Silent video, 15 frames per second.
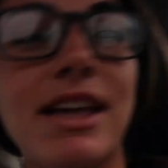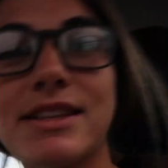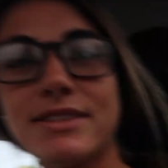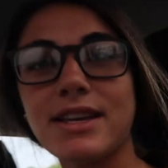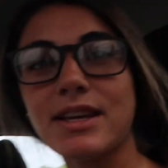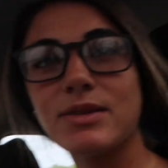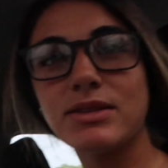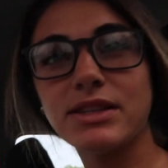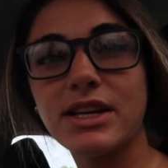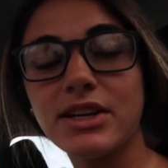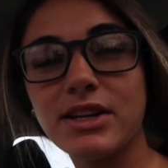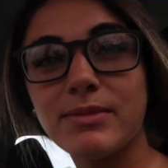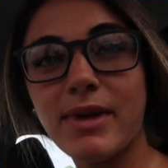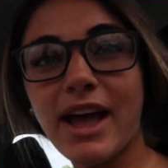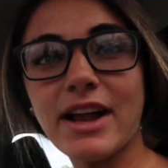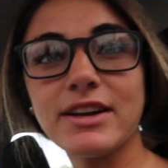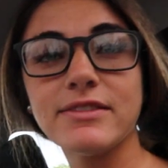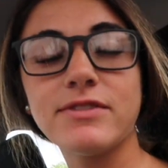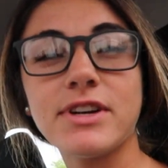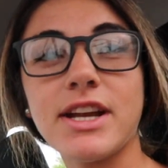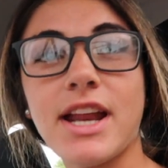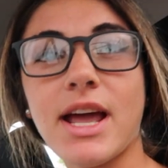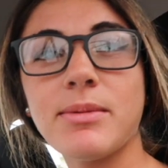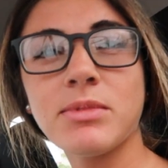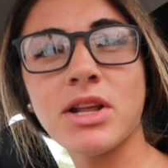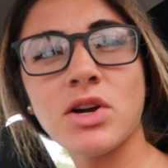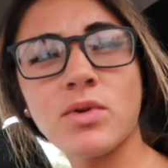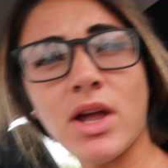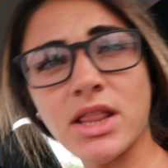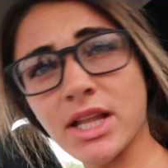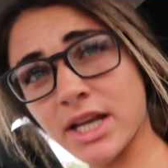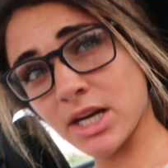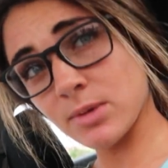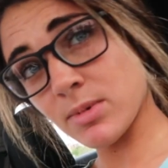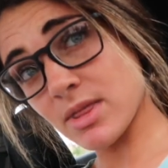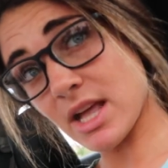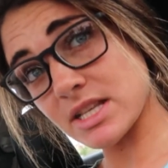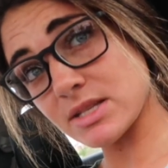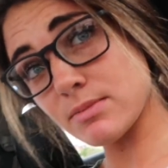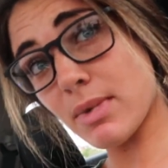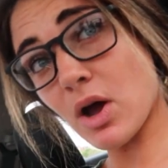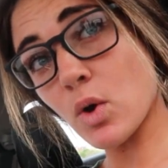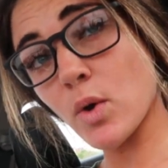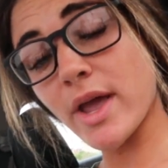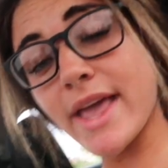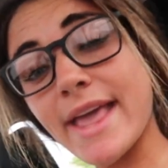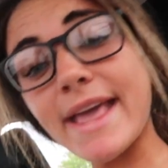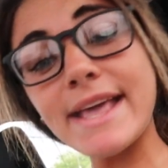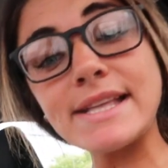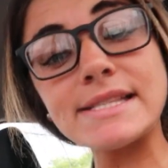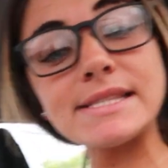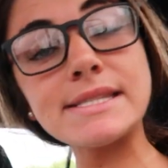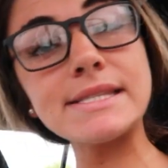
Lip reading: that's like literally my outing for today. I'm gonna run later, but that's about it.